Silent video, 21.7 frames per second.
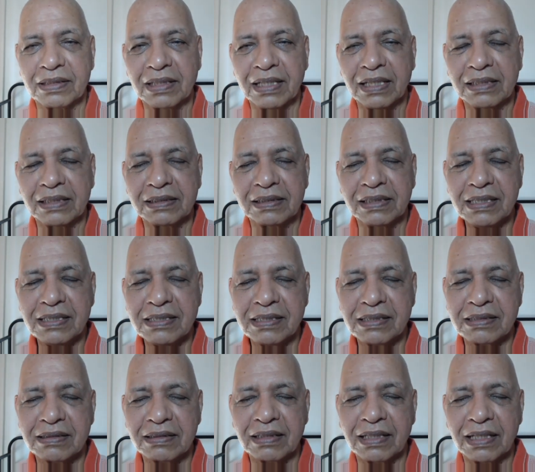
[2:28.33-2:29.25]
And
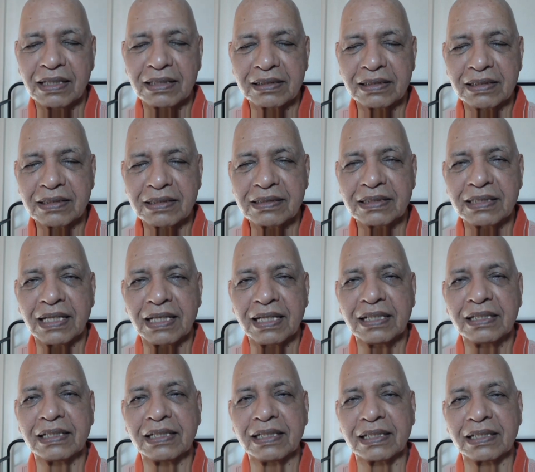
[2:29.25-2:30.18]
this
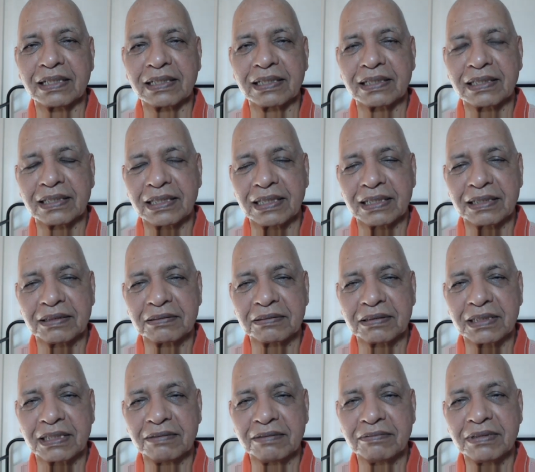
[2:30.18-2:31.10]
understanding
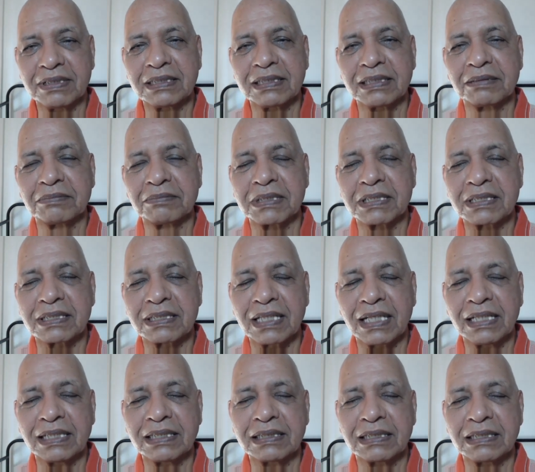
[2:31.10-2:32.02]
can give us some
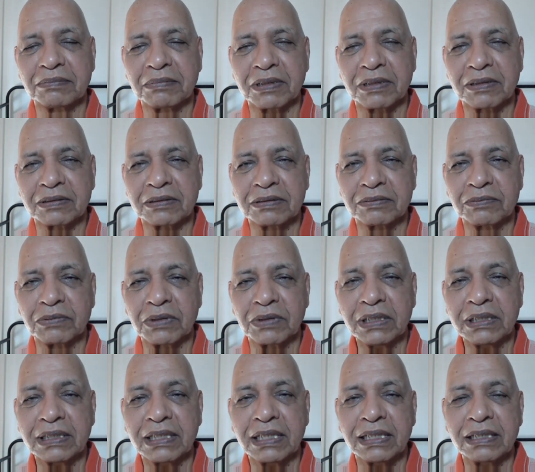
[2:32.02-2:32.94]
insights about
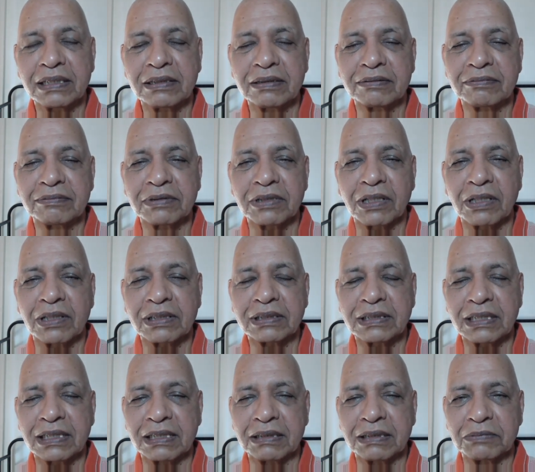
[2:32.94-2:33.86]
what kind of
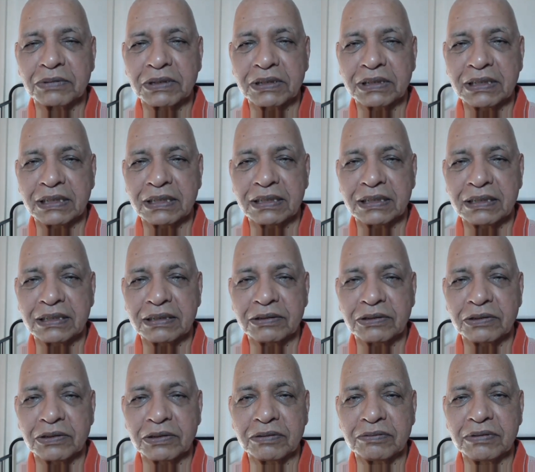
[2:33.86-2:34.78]
thoughts and emotions
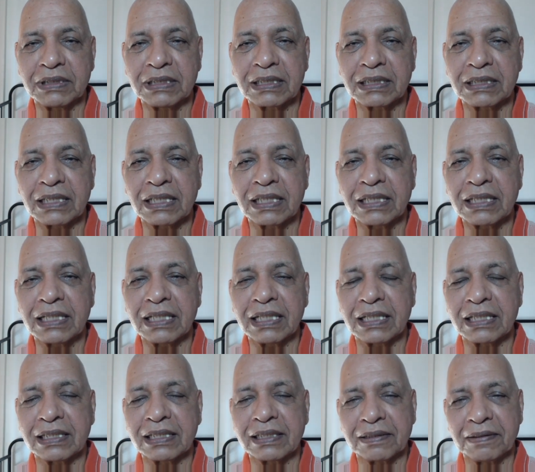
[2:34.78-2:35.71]
should we
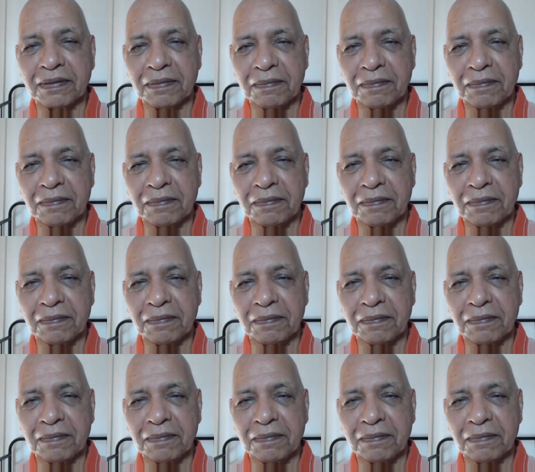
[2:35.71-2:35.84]
inculcate